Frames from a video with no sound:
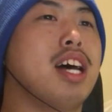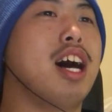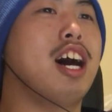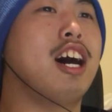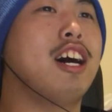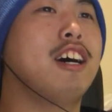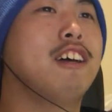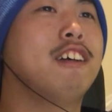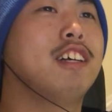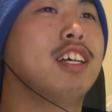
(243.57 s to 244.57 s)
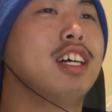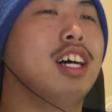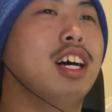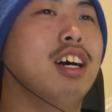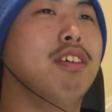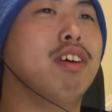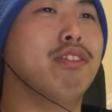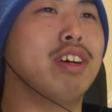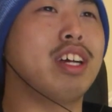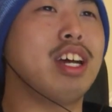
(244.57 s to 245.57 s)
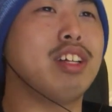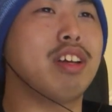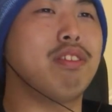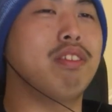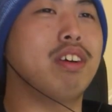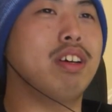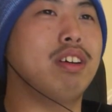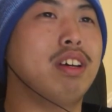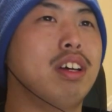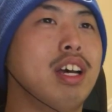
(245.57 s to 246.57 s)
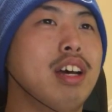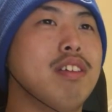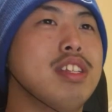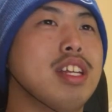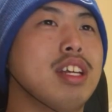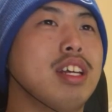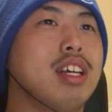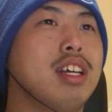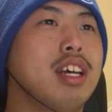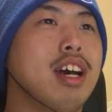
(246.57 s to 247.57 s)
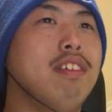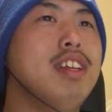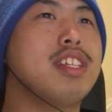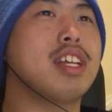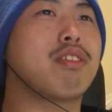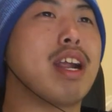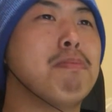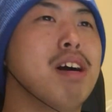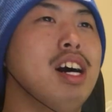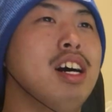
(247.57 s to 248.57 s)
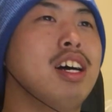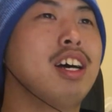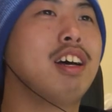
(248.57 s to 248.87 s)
Oh, goddamn! Oh, what? How, how is it? How is it, Grandpa?